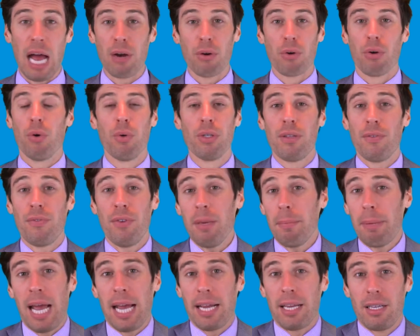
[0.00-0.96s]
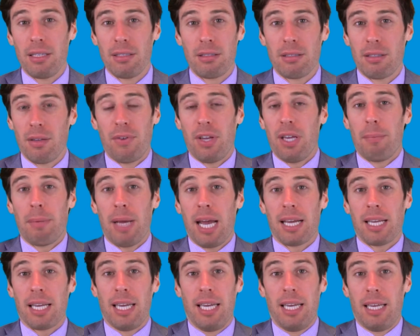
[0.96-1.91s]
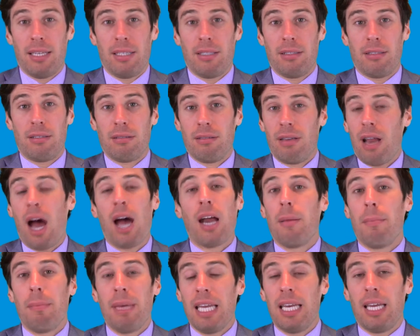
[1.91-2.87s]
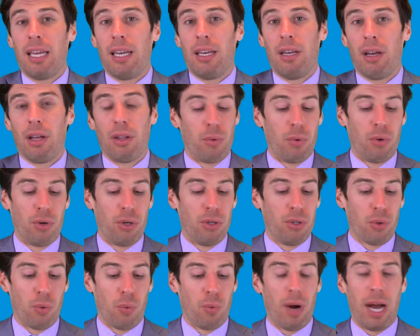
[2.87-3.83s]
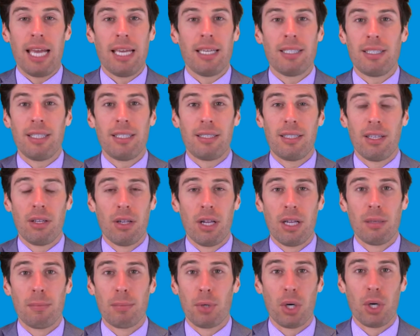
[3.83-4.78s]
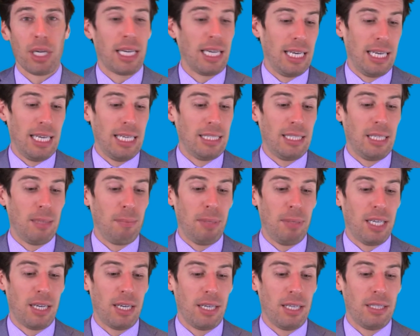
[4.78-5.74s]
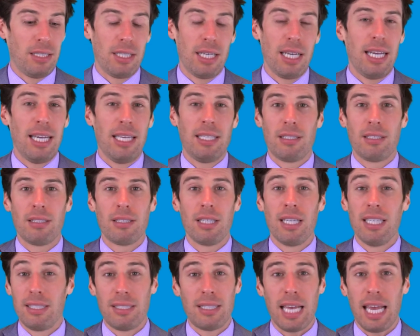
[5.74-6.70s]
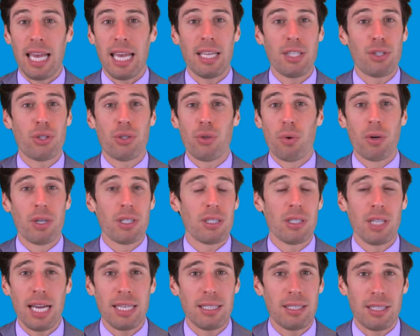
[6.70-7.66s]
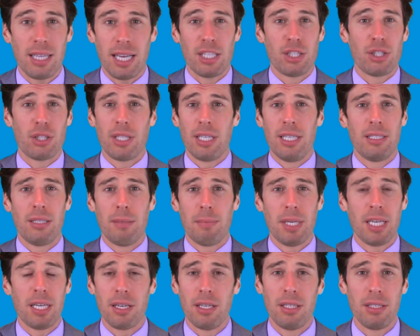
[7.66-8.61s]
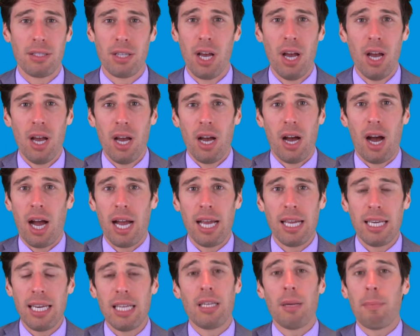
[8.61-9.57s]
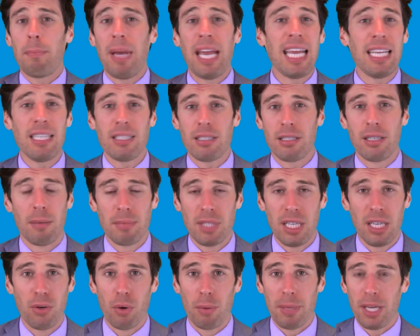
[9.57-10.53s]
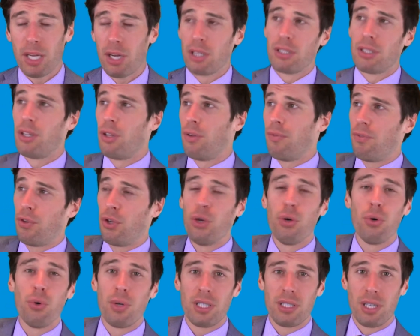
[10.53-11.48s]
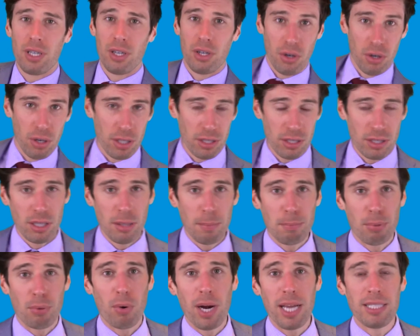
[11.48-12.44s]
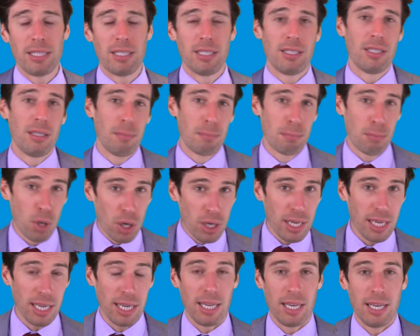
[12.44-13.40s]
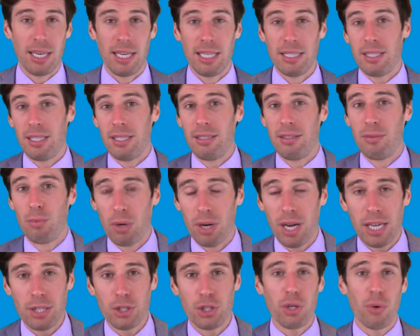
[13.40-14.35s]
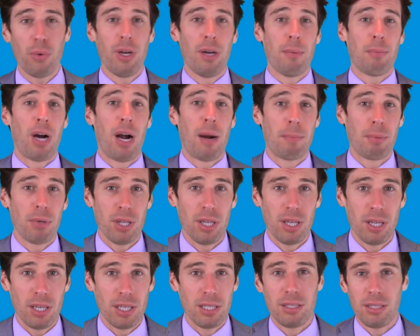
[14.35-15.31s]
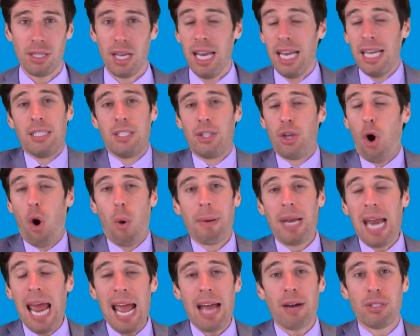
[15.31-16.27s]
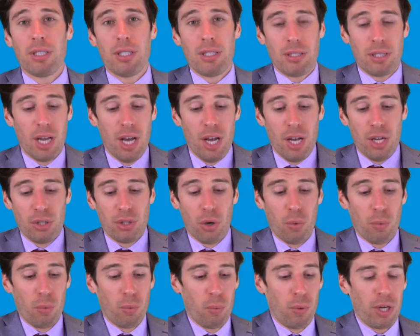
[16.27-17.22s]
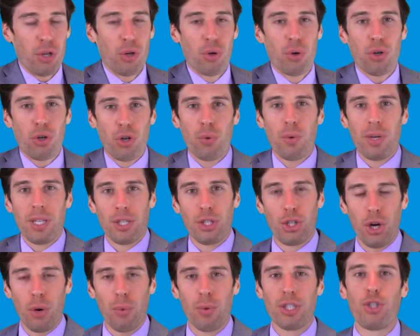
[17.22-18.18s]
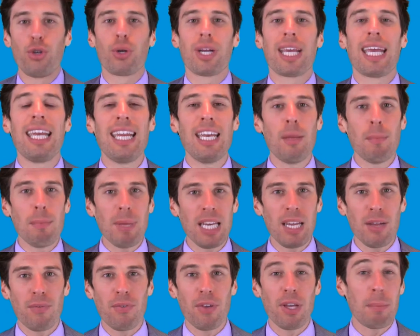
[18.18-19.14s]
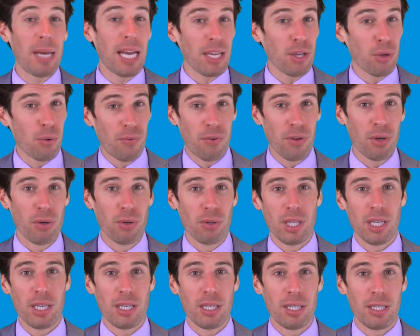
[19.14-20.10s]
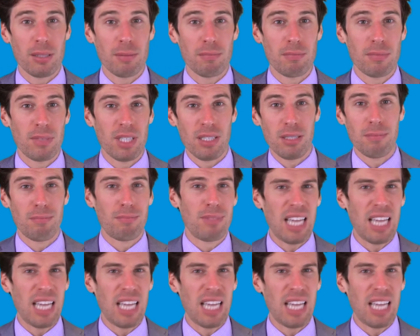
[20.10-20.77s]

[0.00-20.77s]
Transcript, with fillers: I don't know what the feedback is. The feedback is not immediate. In other words, why is it still on the market? Is it because it's staged or it's not staged? Is it because I need to paint something or because the view isn't good? Is it the price? Is the marketing? Is it we're not showing it properly? Is, is the open houses? So when you're doing the showings, you're getting immediate feedback. You feel the the